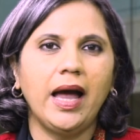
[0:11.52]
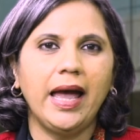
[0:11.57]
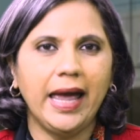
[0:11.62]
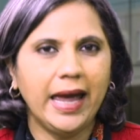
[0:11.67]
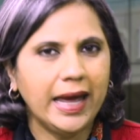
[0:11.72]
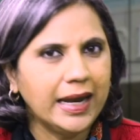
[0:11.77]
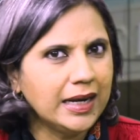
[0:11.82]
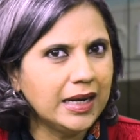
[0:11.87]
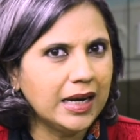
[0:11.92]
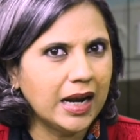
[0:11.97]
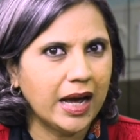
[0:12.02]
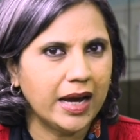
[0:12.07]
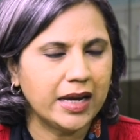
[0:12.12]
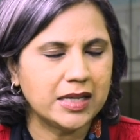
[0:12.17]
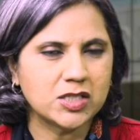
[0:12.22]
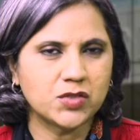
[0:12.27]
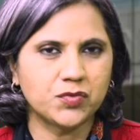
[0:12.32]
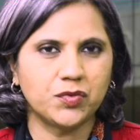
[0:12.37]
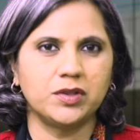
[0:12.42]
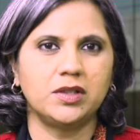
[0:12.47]

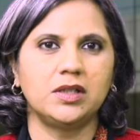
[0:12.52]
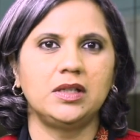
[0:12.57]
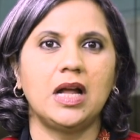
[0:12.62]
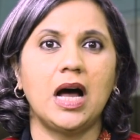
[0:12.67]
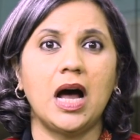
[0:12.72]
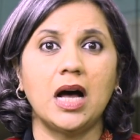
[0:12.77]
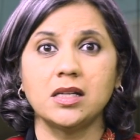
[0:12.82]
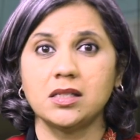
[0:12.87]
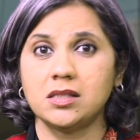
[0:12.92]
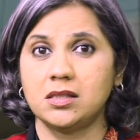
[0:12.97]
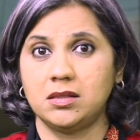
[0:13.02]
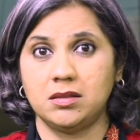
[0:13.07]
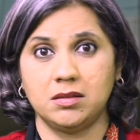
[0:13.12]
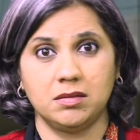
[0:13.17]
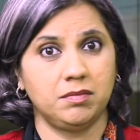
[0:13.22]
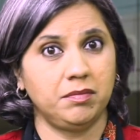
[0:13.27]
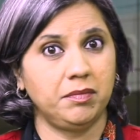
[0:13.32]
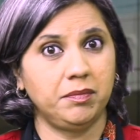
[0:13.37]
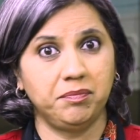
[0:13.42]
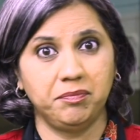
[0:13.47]
headlines for the
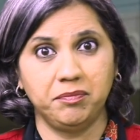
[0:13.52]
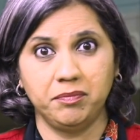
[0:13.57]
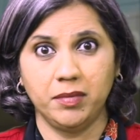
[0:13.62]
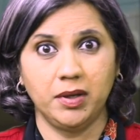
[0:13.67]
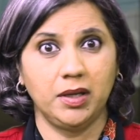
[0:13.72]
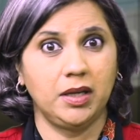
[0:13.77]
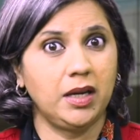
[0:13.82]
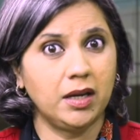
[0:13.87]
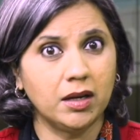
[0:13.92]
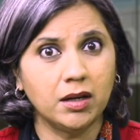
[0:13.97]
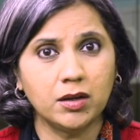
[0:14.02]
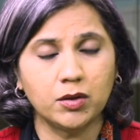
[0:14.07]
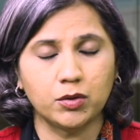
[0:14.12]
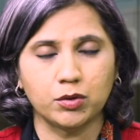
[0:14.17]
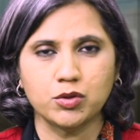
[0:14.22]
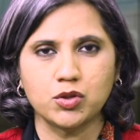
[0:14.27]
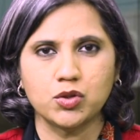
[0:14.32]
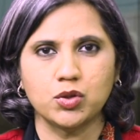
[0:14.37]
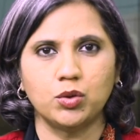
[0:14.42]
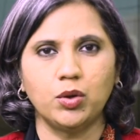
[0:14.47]
last year
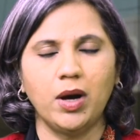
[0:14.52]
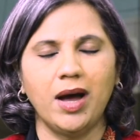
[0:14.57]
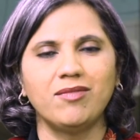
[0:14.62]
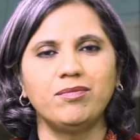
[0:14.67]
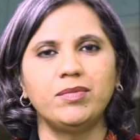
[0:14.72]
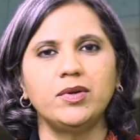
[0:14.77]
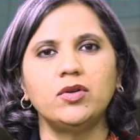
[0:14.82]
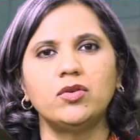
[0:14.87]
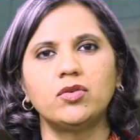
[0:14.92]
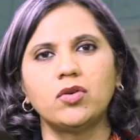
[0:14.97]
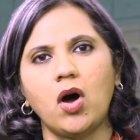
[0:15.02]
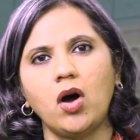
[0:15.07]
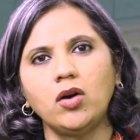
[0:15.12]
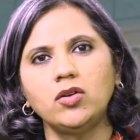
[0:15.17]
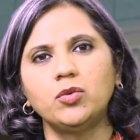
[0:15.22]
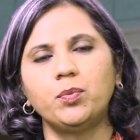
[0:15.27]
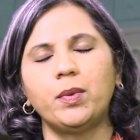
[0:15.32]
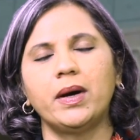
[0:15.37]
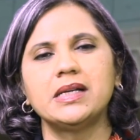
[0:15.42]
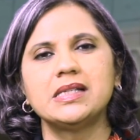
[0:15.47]
or so have been
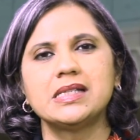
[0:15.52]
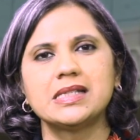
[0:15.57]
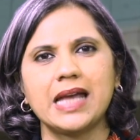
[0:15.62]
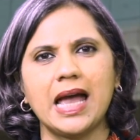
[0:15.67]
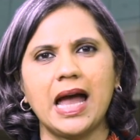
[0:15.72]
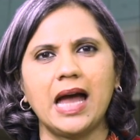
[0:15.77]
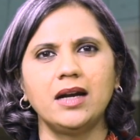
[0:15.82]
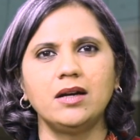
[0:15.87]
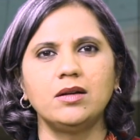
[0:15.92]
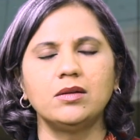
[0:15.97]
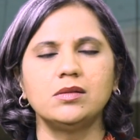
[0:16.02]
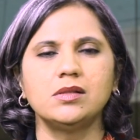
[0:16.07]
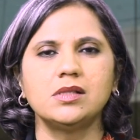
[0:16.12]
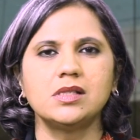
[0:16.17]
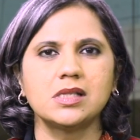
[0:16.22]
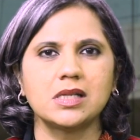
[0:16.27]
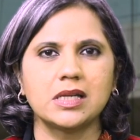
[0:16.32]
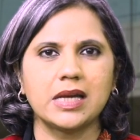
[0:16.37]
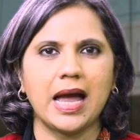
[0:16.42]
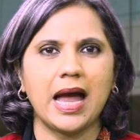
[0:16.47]
rocked by
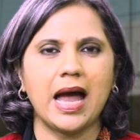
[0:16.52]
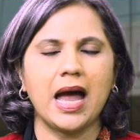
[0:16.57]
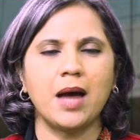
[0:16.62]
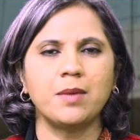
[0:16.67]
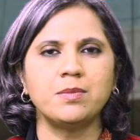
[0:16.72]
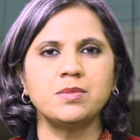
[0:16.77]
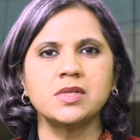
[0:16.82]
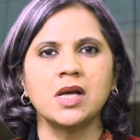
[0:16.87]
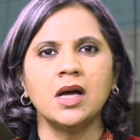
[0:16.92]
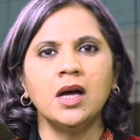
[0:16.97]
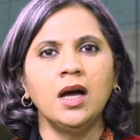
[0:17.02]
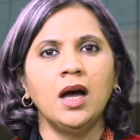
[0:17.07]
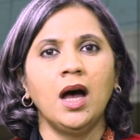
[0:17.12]
scandals, scams,